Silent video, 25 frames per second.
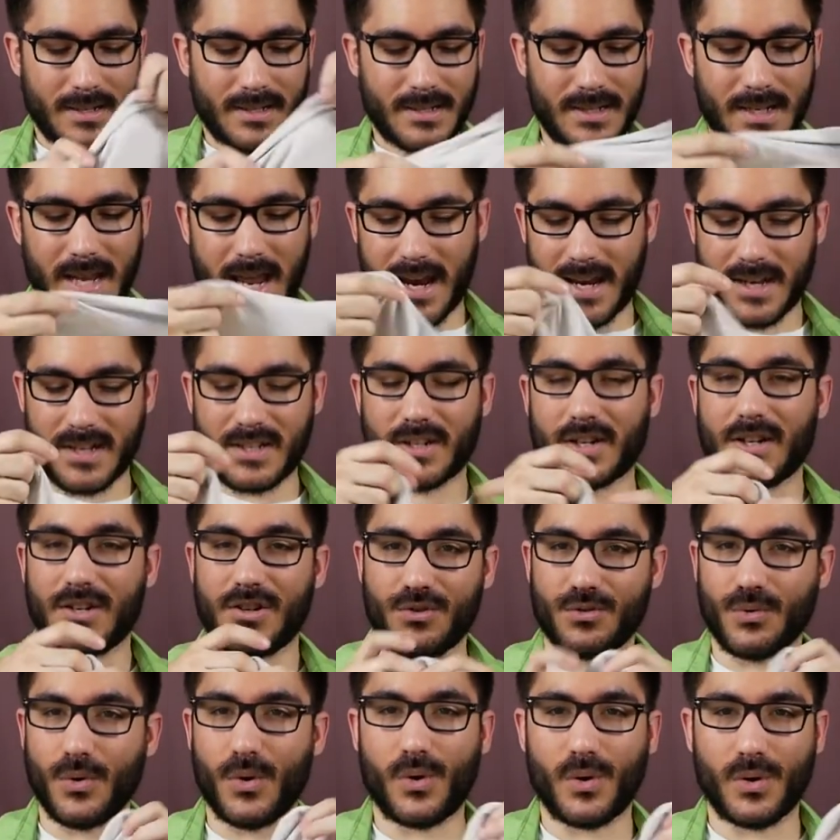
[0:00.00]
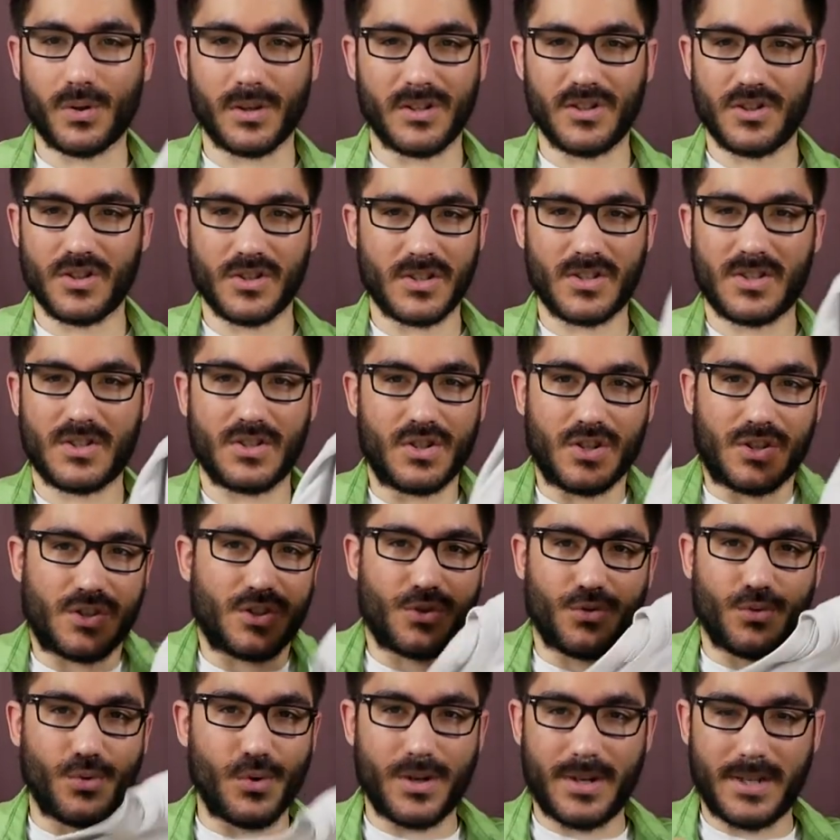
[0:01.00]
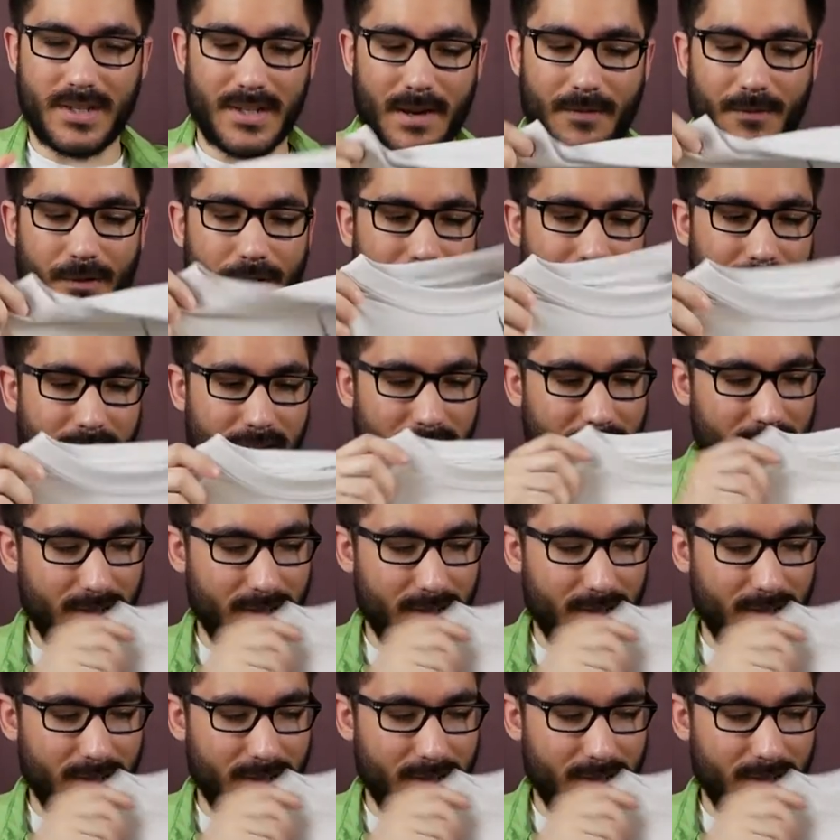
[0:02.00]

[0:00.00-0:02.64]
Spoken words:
takes control and just destroys everything.